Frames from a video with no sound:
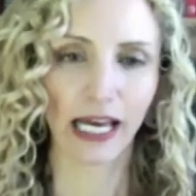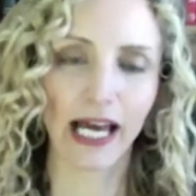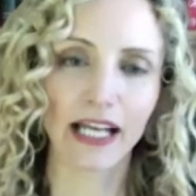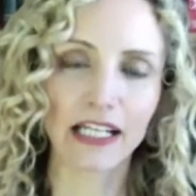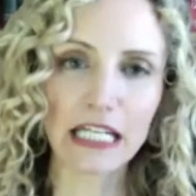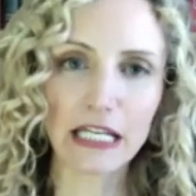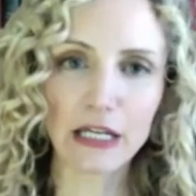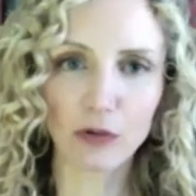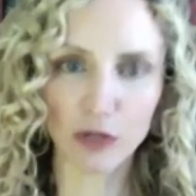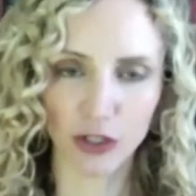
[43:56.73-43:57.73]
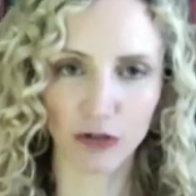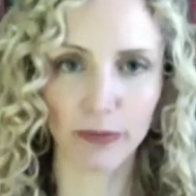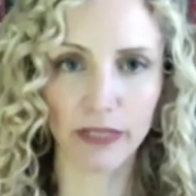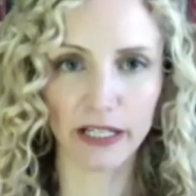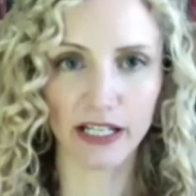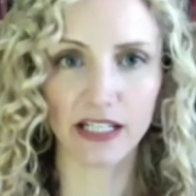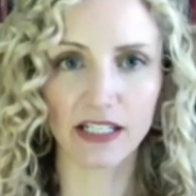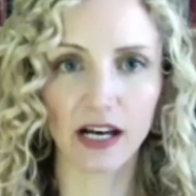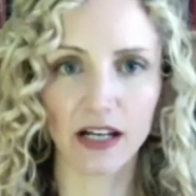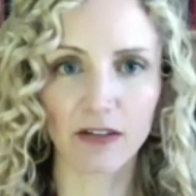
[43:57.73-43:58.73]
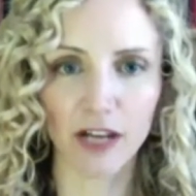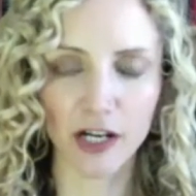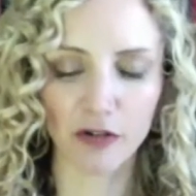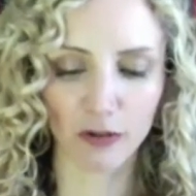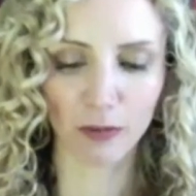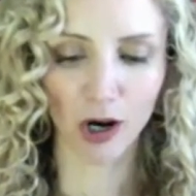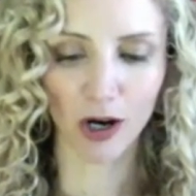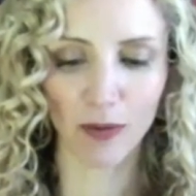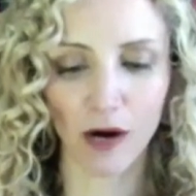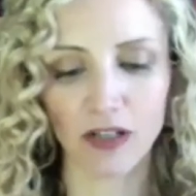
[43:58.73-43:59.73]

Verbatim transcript: And he also repeated his unflattering remark about